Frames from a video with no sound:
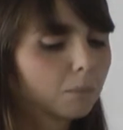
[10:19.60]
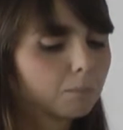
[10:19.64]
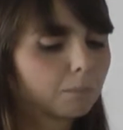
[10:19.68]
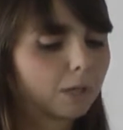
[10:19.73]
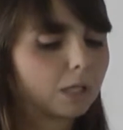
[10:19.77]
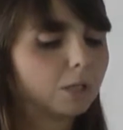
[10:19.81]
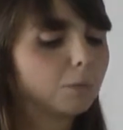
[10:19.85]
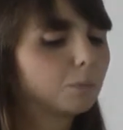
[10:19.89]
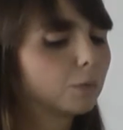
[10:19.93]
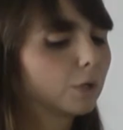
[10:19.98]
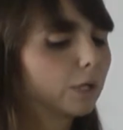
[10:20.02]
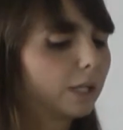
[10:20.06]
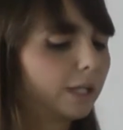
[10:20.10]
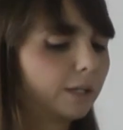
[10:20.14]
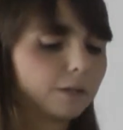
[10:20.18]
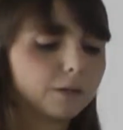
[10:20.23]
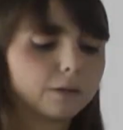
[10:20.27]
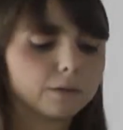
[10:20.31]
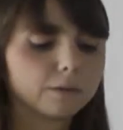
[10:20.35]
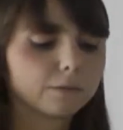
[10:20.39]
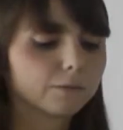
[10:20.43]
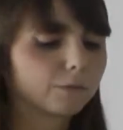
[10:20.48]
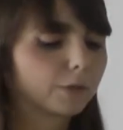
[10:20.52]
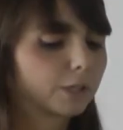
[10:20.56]

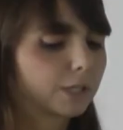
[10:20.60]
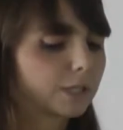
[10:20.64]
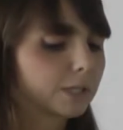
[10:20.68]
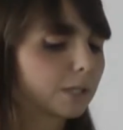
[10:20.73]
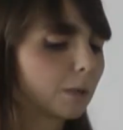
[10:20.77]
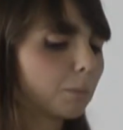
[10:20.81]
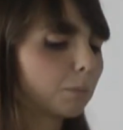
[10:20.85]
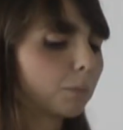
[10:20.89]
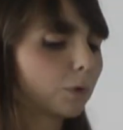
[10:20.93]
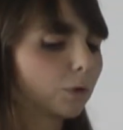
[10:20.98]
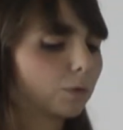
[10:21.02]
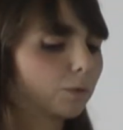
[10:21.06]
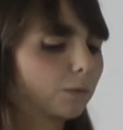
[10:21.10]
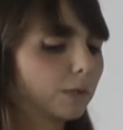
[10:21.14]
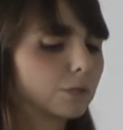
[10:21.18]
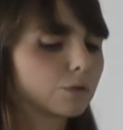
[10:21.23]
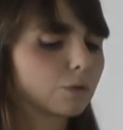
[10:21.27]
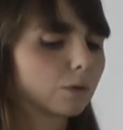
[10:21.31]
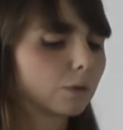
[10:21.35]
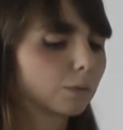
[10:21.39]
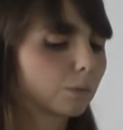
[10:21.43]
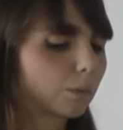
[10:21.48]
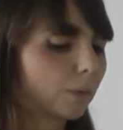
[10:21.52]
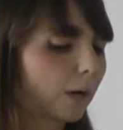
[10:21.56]
manipulating, for example,
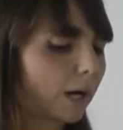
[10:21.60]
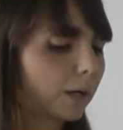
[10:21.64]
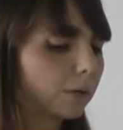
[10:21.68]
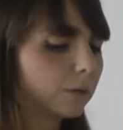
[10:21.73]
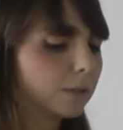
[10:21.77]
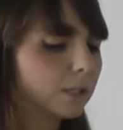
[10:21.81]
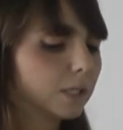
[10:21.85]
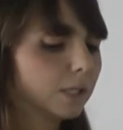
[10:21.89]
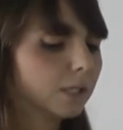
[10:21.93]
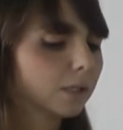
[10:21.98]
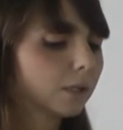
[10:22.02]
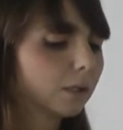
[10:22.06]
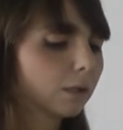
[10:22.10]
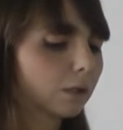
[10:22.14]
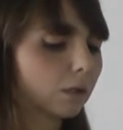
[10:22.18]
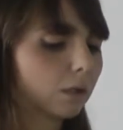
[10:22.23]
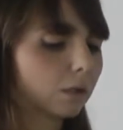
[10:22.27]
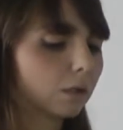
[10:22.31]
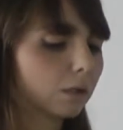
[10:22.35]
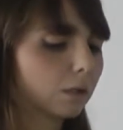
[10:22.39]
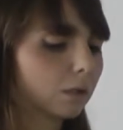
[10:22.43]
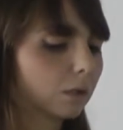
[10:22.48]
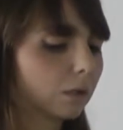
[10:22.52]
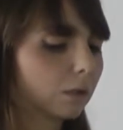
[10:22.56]
visual crowding,
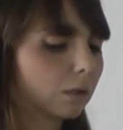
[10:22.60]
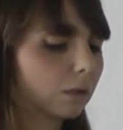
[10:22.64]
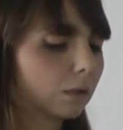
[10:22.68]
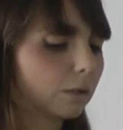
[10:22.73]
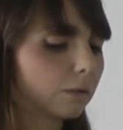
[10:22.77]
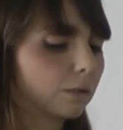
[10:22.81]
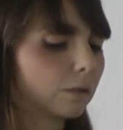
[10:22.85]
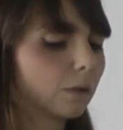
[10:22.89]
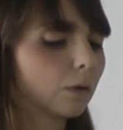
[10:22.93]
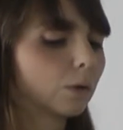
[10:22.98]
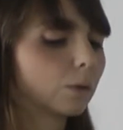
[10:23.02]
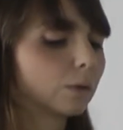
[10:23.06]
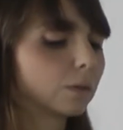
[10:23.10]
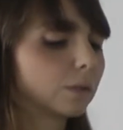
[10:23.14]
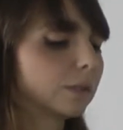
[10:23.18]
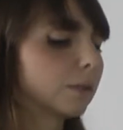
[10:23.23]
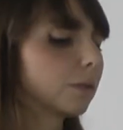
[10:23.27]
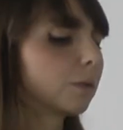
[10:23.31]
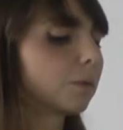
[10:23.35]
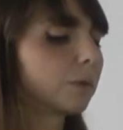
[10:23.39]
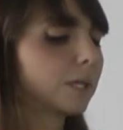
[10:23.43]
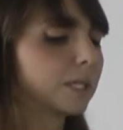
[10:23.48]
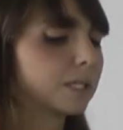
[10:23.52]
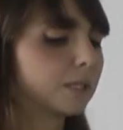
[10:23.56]
or
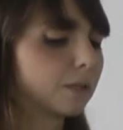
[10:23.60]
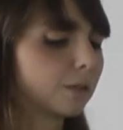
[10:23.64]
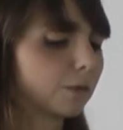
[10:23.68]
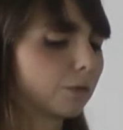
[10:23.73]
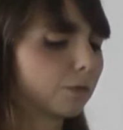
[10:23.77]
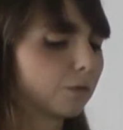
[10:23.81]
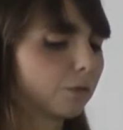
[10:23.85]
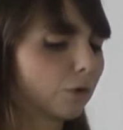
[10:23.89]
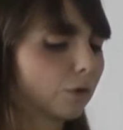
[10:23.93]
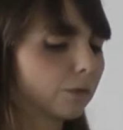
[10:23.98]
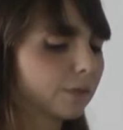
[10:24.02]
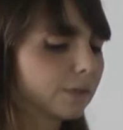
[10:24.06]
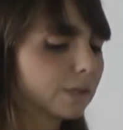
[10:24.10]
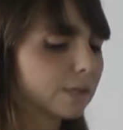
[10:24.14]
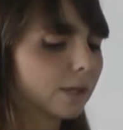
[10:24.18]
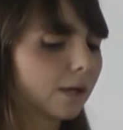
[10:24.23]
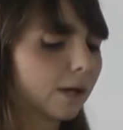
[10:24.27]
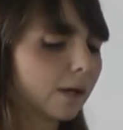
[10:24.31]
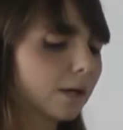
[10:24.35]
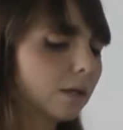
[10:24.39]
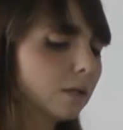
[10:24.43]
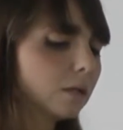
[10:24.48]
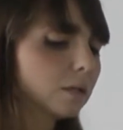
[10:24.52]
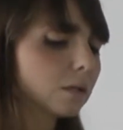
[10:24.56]
decreasing the font
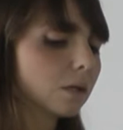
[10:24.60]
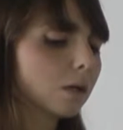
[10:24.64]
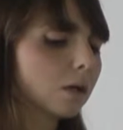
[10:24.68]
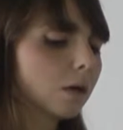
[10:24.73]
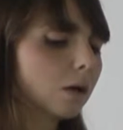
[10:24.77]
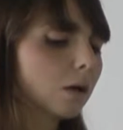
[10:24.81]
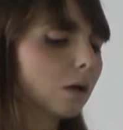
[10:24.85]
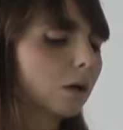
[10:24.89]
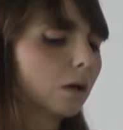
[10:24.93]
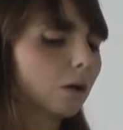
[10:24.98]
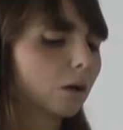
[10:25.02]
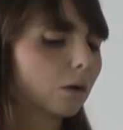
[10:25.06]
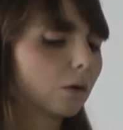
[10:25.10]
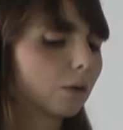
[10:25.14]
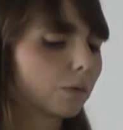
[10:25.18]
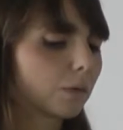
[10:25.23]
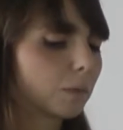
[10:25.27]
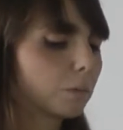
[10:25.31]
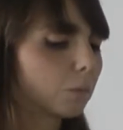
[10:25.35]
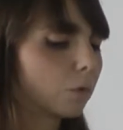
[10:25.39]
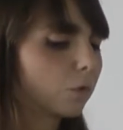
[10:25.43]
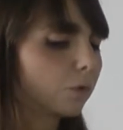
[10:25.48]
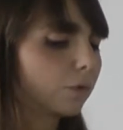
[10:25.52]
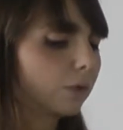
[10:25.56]
size, or
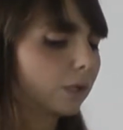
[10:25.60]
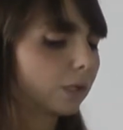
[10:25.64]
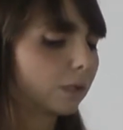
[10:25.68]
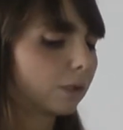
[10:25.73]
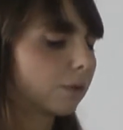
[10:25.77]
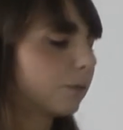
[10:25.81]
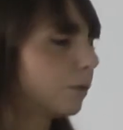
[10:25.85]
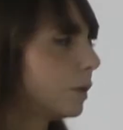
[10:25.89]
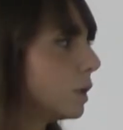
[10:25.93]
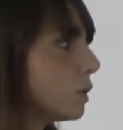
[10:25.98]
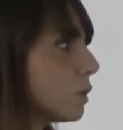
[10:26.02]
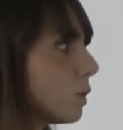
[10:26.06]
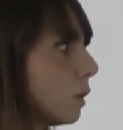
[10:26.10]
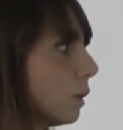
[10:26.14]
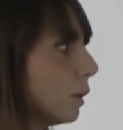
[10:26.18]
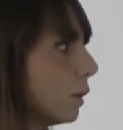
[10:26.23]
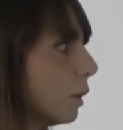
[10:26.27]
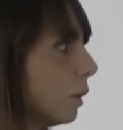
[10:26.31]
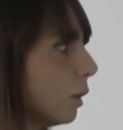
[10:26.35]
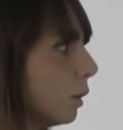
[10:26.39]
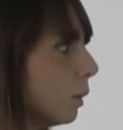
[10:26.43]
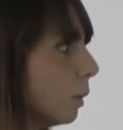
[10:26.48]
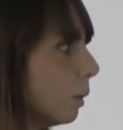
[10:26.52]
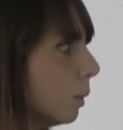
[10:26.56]
removing the visual
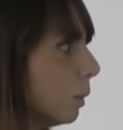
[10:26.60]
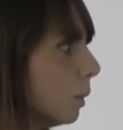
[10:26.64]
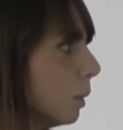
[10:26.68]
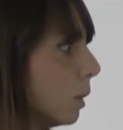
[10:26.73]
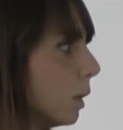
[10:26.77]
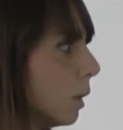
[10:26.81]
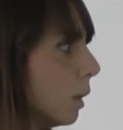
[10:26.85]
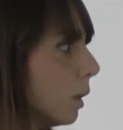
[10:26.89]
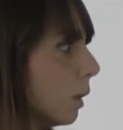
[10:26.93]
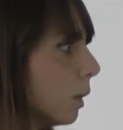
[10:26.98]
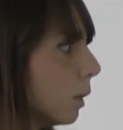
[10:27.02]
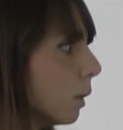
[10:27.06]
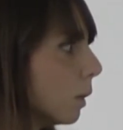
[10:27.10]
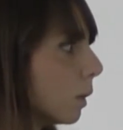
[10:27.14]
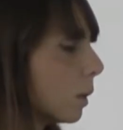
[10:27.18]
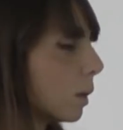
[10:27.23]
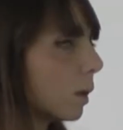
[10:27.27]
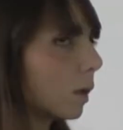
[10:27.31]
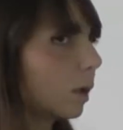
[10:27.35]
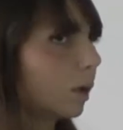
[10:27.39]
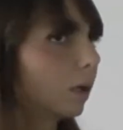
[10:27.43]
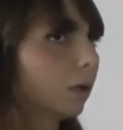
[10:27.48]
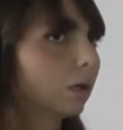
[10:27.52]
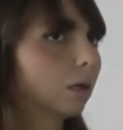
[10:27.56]
cue,
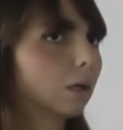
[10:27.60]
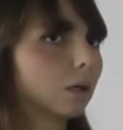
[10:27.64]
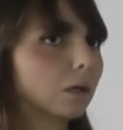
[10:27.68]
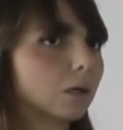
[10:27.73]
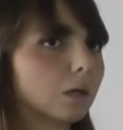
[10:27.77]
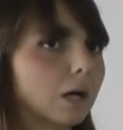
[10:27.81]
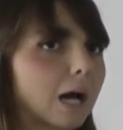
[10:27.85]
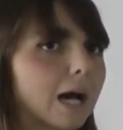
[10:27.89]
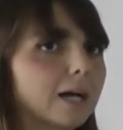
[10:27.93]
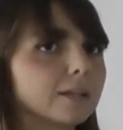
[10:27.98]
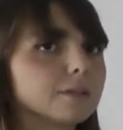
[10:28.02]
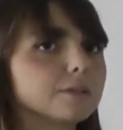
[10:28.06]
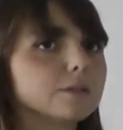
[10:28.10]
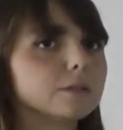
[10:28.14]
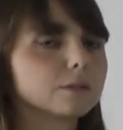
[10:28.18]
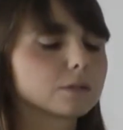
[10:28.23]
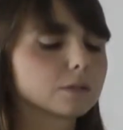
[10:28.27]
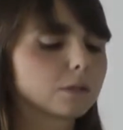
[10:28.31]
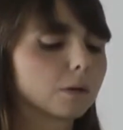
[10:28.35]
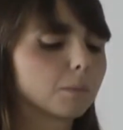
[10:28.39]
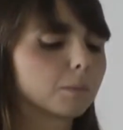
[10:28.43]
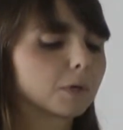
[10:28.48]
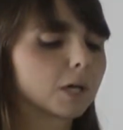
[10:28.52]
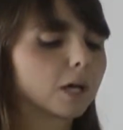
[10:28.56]
or adding
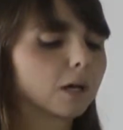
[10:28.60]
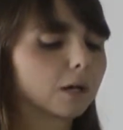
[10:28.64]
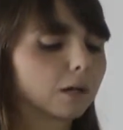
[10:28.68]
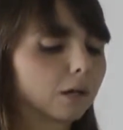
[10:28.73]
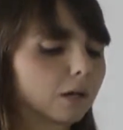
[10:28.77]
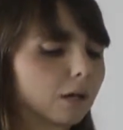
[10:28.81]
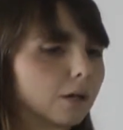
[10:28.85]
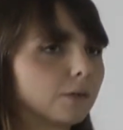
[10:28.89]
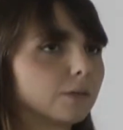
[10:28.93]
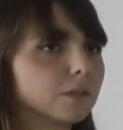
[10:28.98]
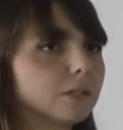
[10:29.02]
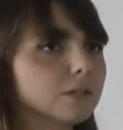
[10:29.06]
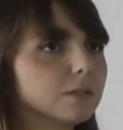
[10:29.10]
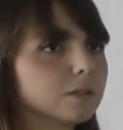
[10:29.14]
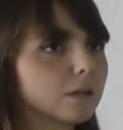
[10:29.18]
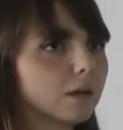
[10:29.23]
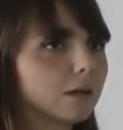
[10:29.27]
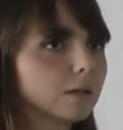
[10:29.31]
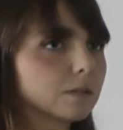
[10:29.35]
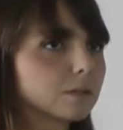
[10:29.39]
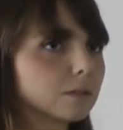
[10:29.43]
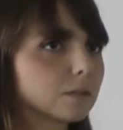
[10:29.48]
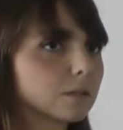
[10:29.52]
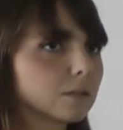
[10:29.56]
some concurrent
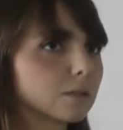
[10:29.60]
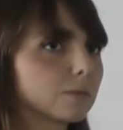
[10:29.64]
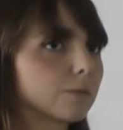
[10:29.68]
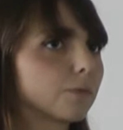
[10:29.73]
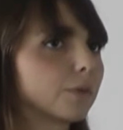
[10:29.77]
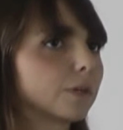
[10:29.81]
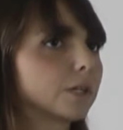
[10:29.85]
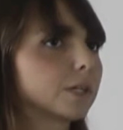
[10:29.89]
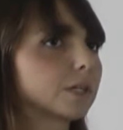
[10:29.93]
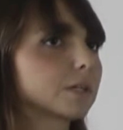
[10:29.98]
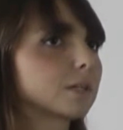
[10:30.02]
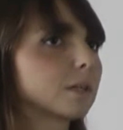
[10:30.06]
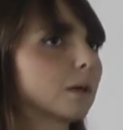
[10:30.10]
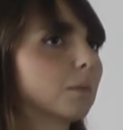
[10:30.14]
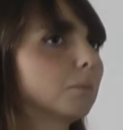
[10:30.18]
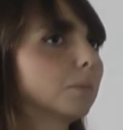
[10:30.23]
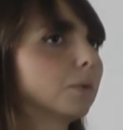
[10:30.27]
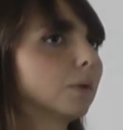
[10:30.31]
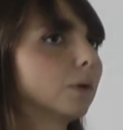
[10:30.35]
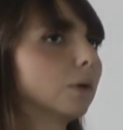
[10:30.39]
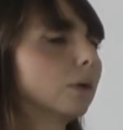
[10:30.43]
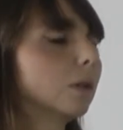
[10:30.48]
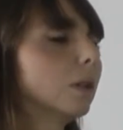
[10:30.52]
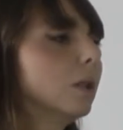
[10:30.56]
tasks. For
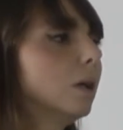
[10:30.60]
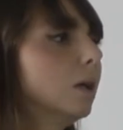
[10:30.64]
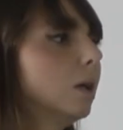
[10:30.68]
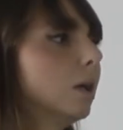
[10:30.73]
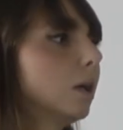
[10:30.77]
example,